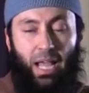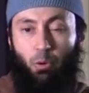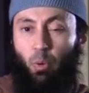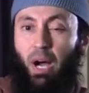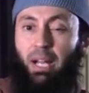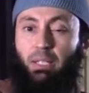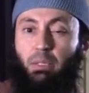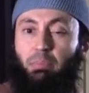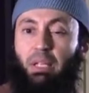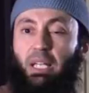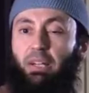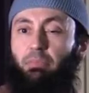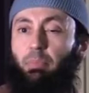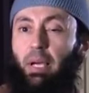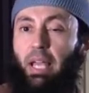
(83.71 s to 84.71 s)
I want to be
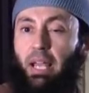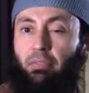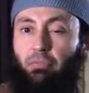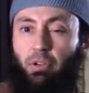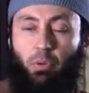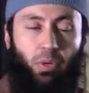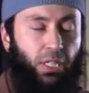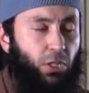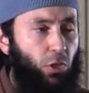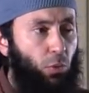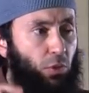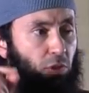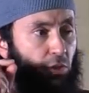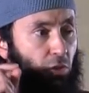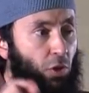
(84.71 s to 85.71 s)
loved by everyone.
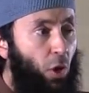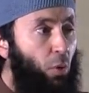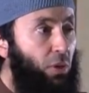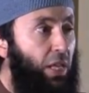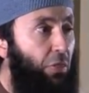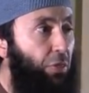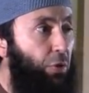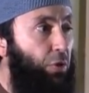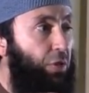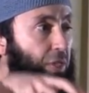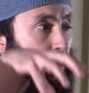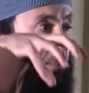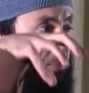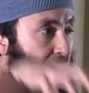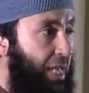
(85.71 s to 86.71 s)
So to know that there
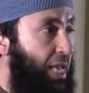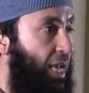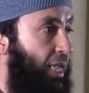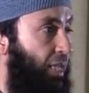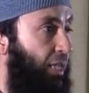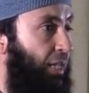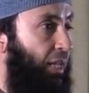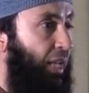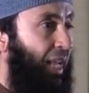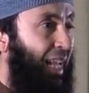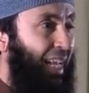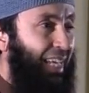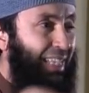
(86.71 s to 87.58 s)
is a being